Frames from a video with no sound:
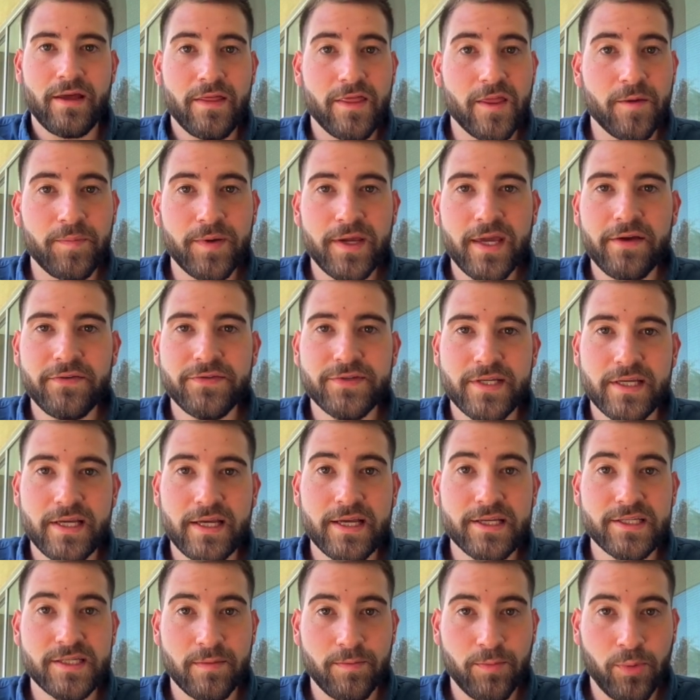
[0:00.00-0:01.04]
The PFC
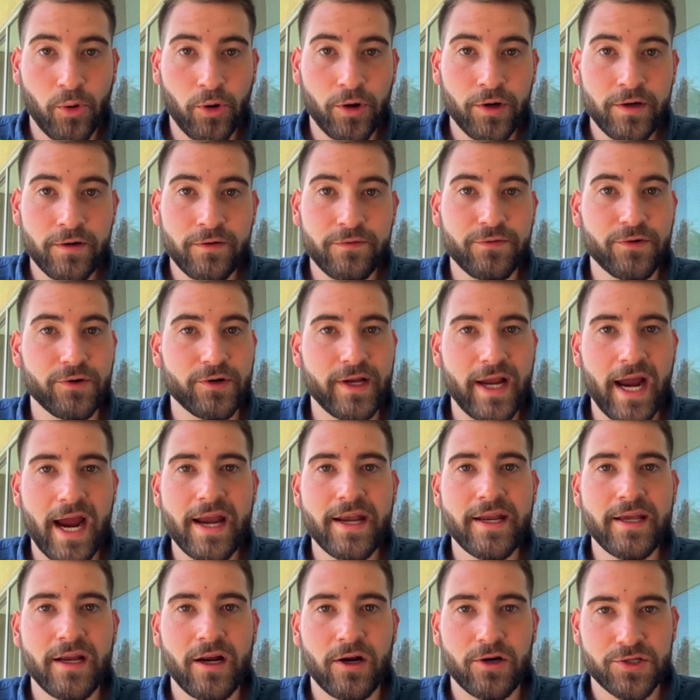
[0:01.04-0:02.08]
is important for
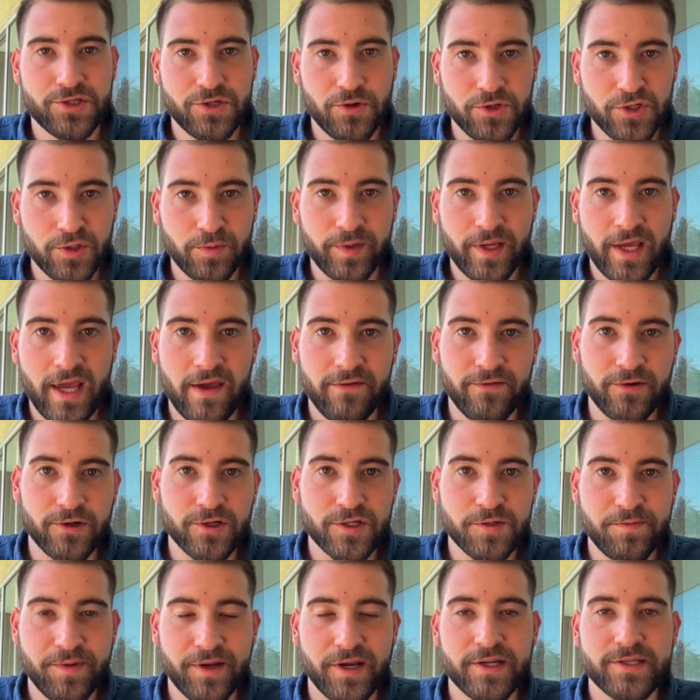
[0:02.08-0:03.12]
guiding our social
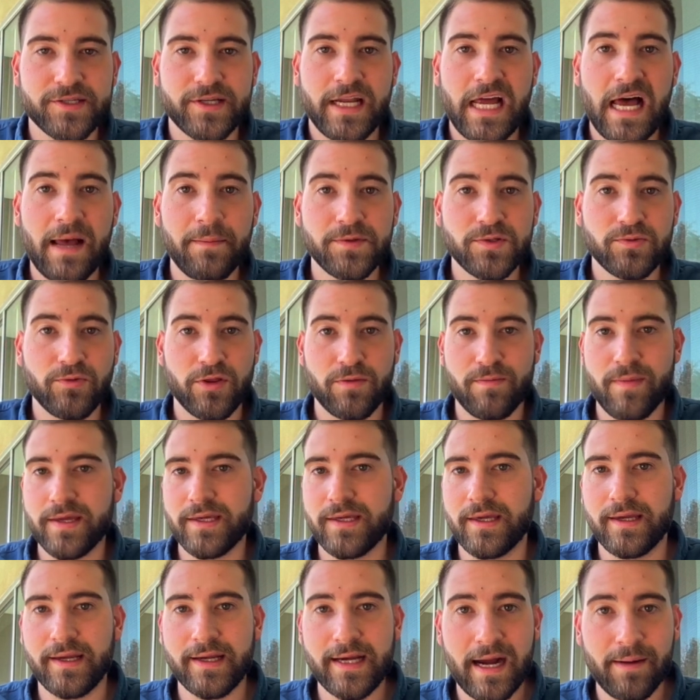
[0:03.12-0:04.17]
behaviors because it helps with
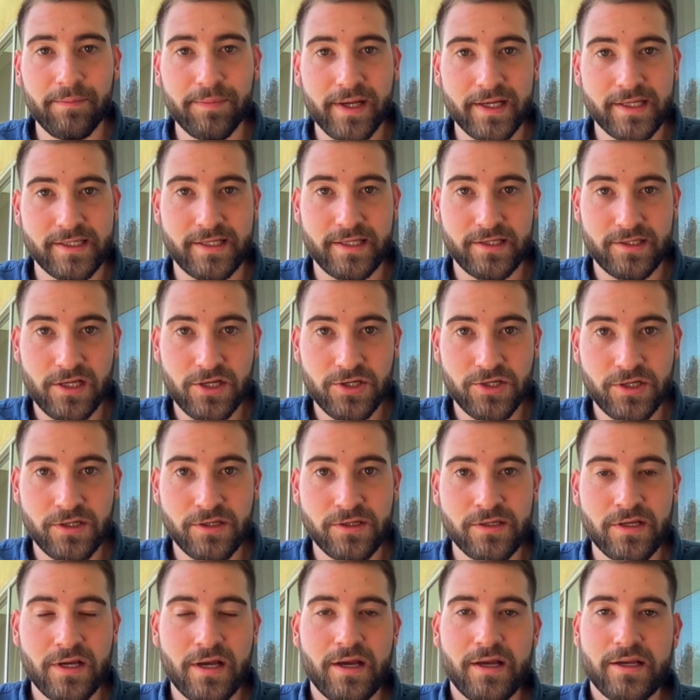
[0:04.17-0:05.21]
making complex
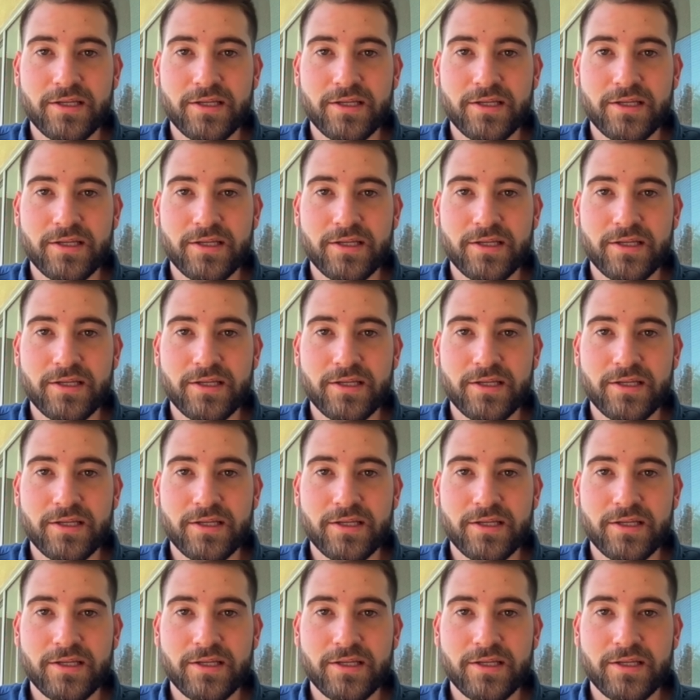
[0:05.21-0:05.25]
decisions,